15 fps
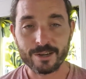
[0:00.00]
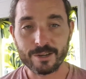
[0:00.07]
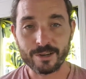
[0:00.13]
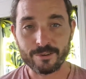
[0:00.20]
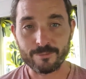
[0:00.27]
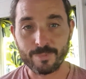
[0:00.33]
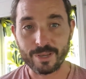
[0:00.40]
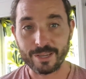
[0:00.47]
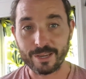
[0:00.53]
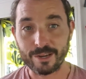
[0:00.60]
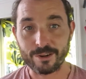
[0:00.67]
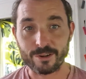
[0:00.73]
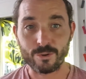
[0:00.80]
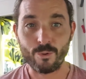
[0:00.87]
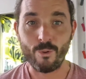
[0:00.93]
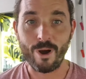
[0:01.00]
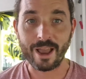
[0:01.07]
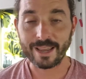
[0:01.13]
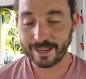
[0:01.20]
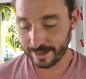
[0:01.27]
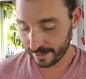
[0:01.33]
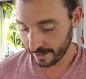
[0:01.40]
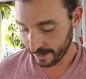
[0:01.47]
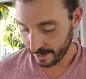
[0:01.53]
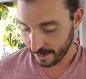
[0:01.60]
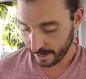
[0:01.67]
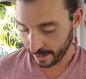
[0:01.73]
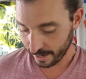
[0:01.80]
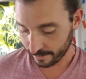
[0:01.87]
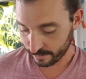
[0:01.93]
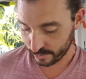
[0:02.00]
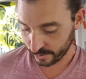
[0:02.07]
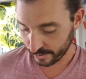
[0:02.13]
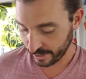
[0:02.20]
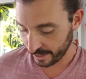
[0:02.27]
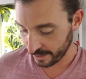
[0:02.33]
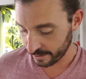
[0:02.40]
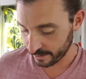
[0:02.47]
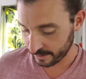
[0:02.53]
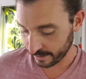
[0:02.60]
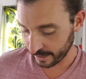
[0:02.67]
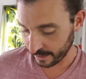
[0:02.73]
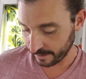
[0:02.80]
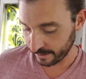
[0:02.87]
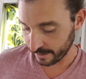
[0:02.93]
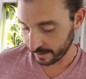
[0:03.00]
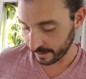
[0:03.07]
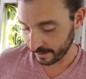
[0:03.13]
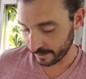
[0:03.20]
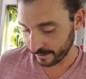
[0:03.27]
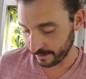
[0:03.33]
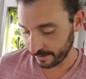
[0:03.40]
of being here in Hawaii. So there's kind of the